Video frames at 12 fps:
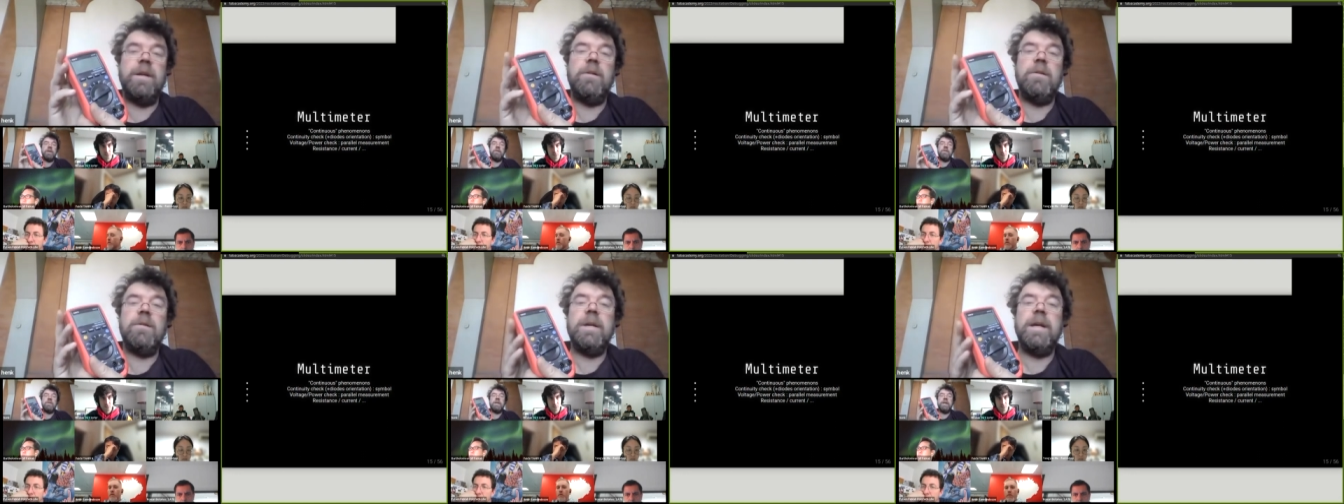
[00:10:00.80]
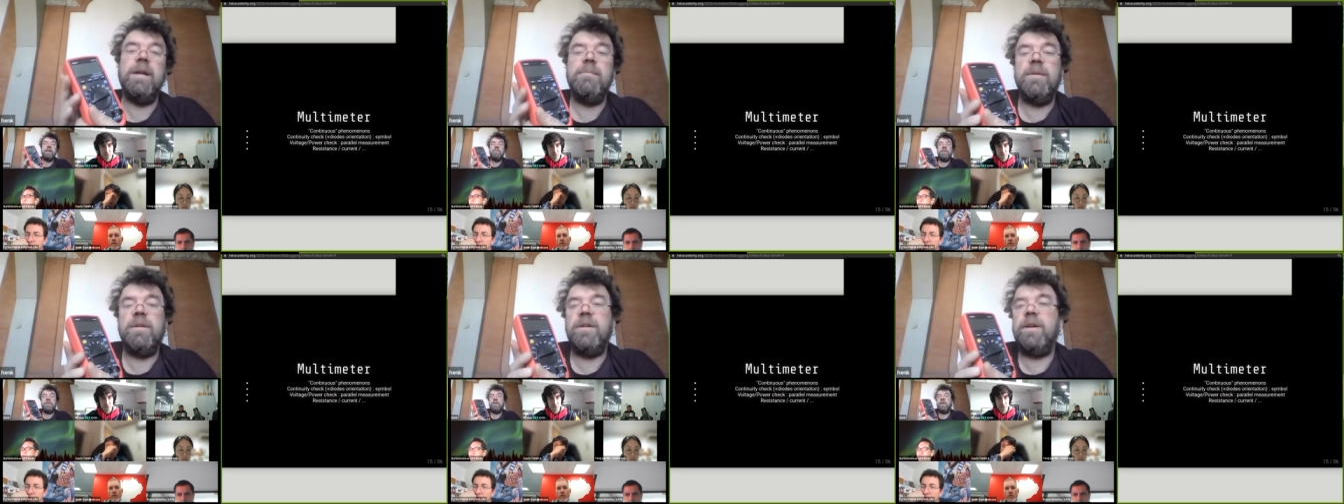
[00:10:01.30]
they are okay,
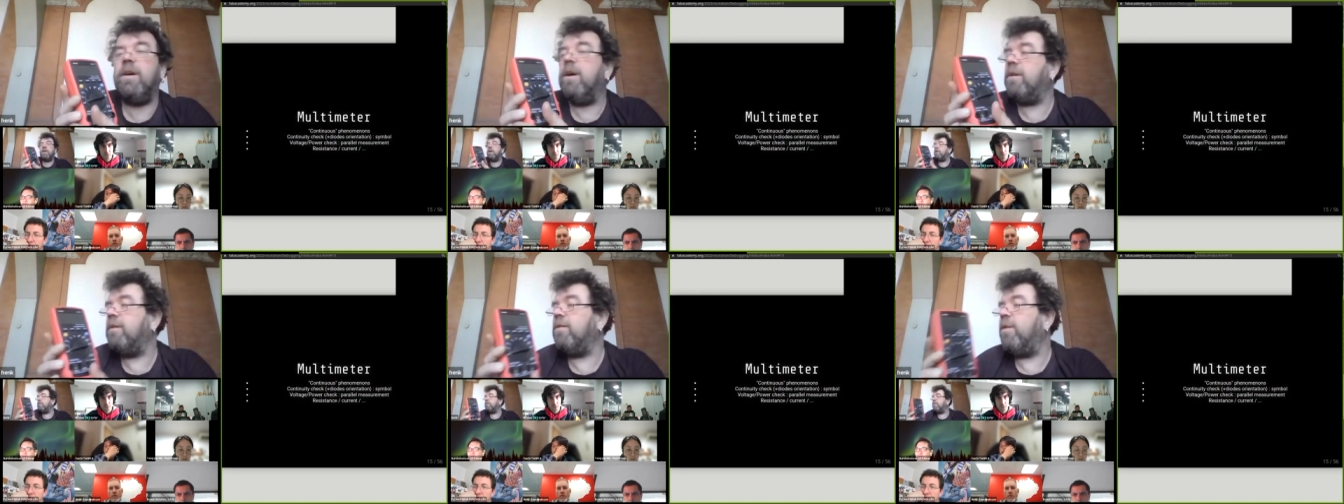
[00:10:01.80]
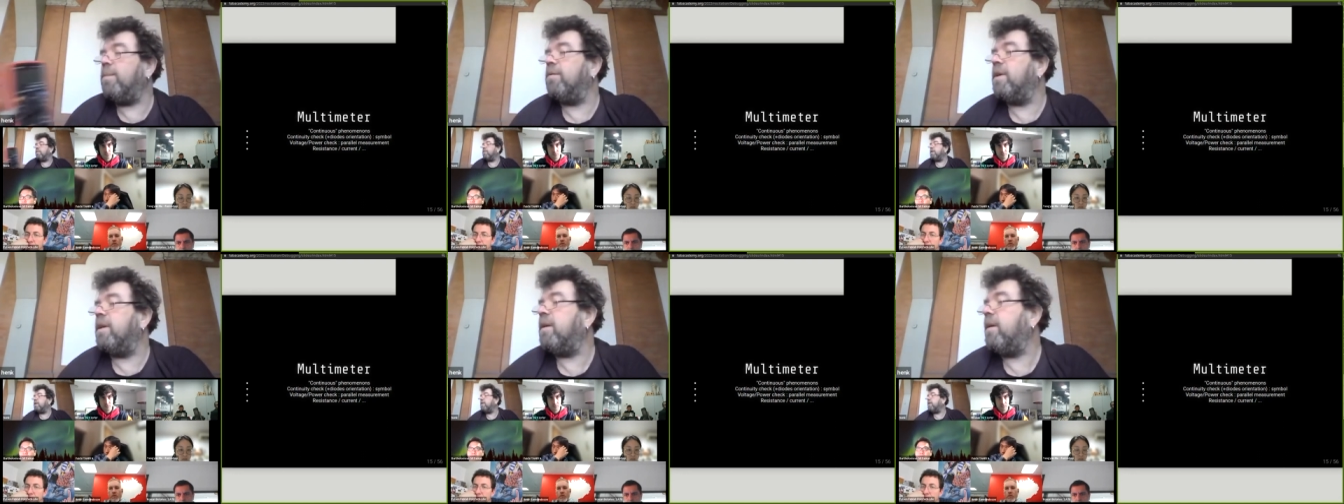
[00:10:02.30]
but they're harder to
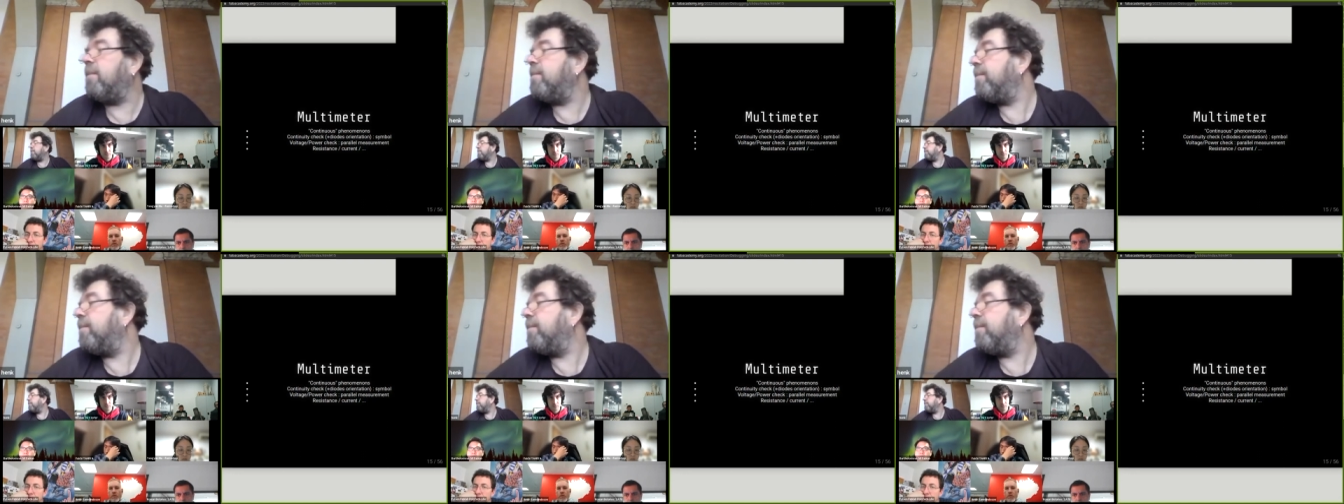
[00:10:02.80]
operate.